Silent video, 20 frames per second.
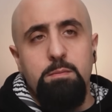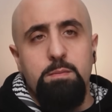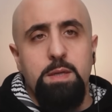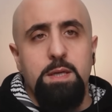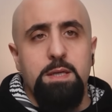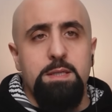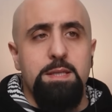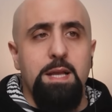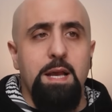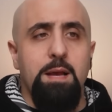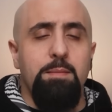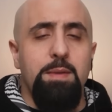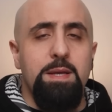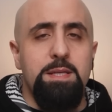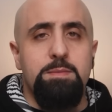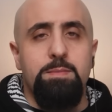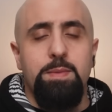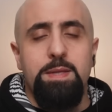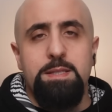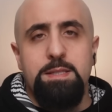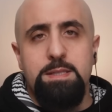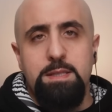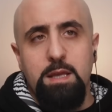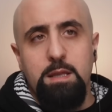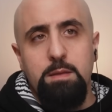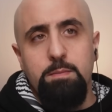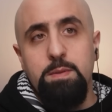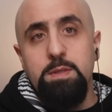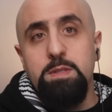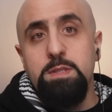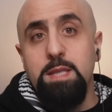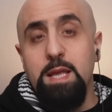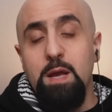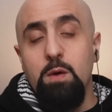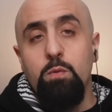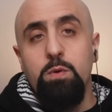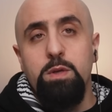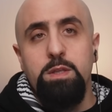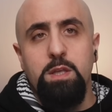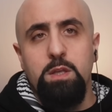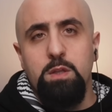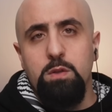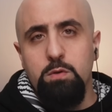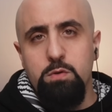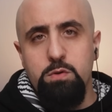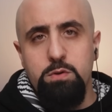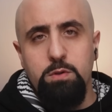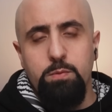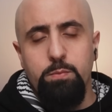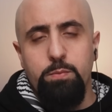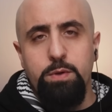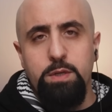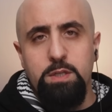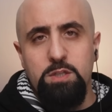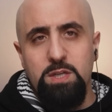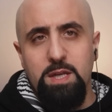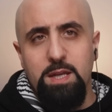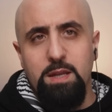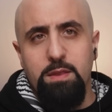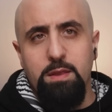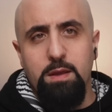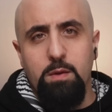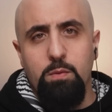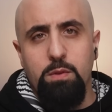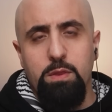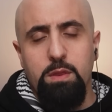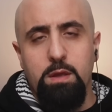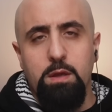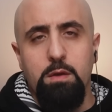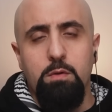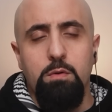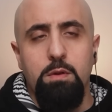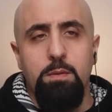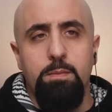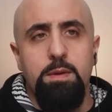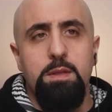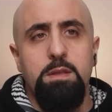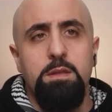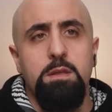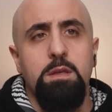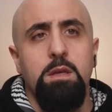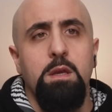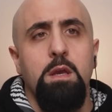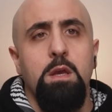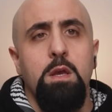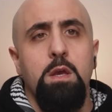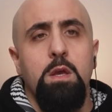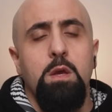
because Hamas made statements that we did not breach anything with the agreement.